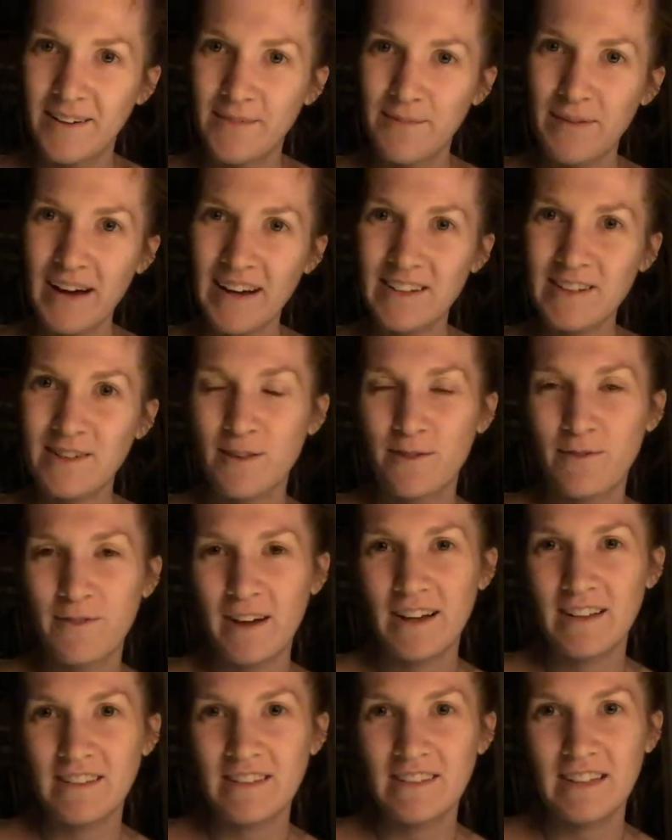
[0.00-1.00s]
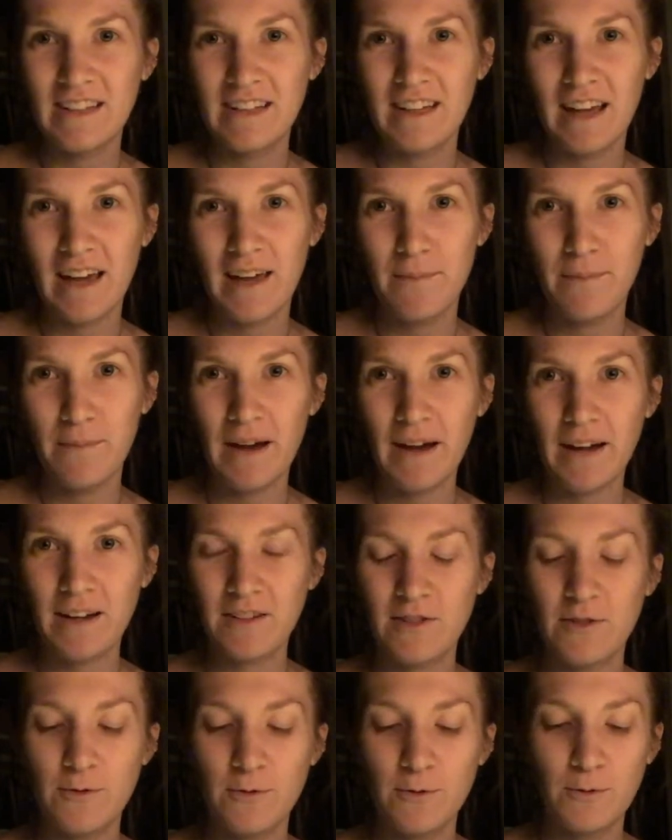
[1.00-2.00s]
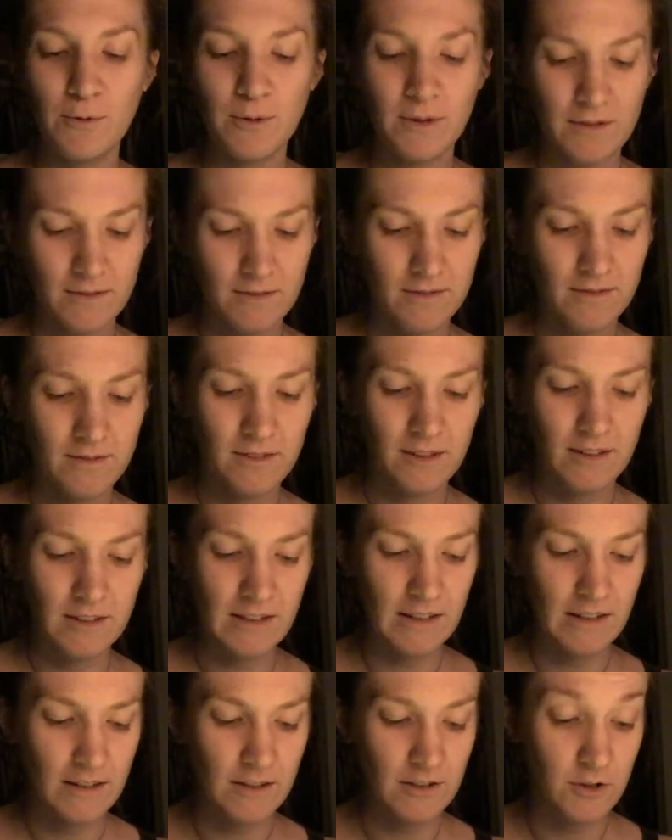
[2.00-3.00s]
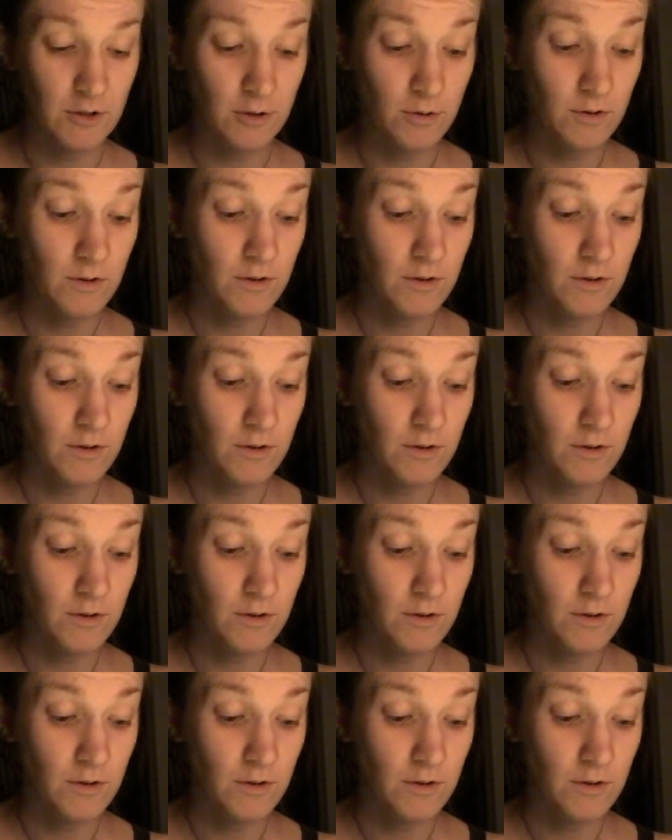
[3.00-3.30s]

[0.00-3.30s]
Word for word: back to the fasting and back to the teeth issues.